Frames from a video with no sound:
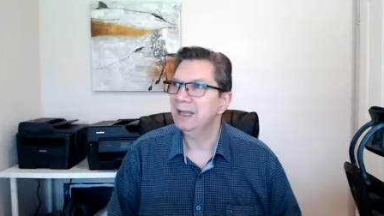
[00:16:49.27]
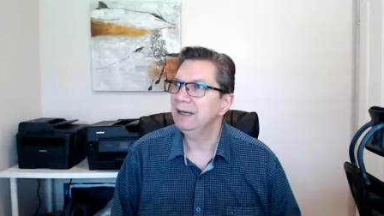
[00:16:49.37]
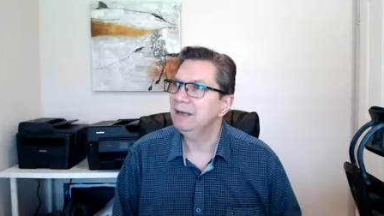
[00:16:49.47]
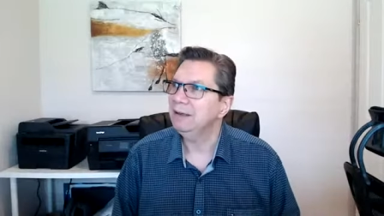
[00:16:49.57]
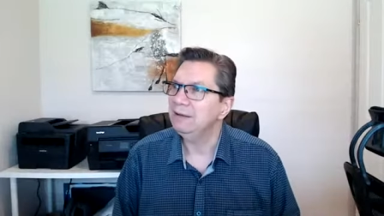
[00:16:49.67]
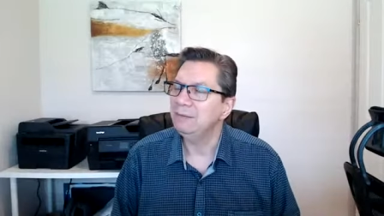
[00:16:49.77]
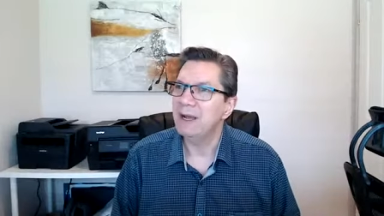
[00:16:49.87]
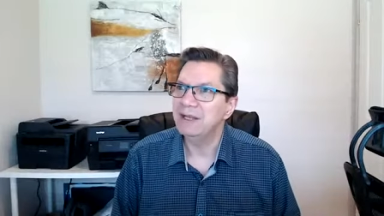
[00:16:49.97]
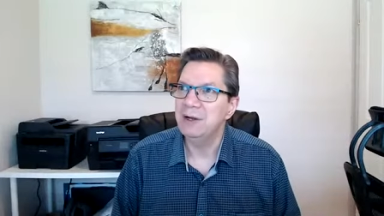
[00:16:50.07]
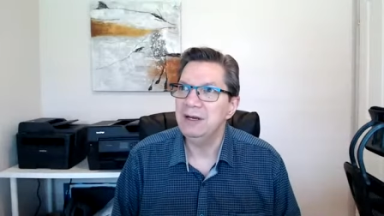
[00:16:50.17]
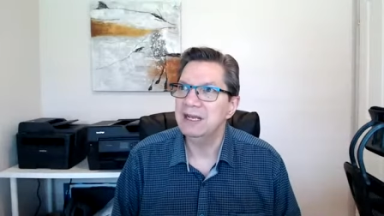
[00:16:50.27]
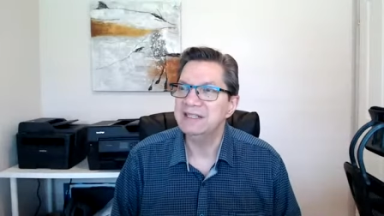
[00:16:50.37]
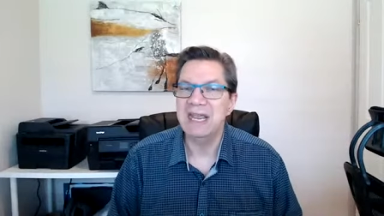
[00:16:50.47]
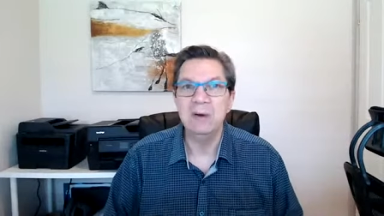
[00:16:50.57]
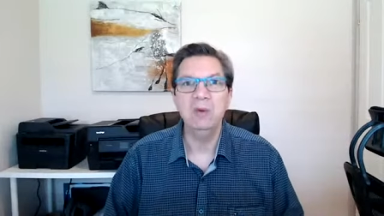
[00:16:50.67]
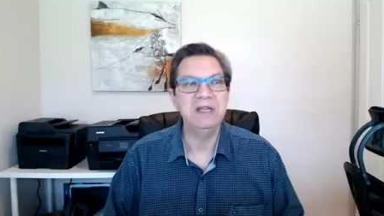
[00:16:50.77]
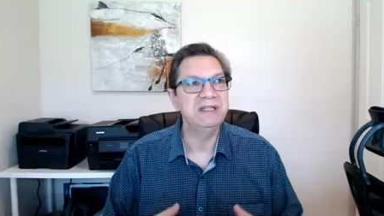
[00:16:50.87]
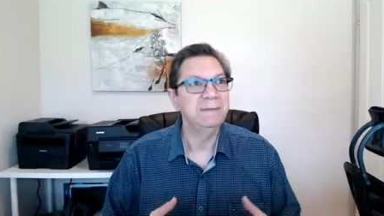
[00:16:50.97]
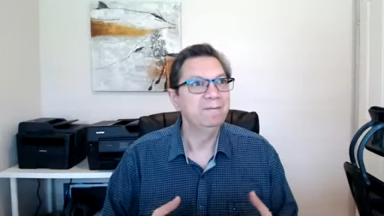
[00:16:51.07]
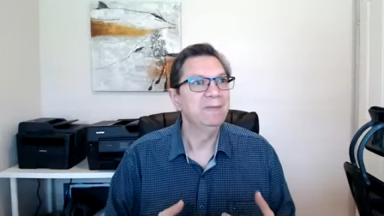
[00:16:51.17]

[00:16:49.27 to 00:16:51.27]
oh my goodness, it was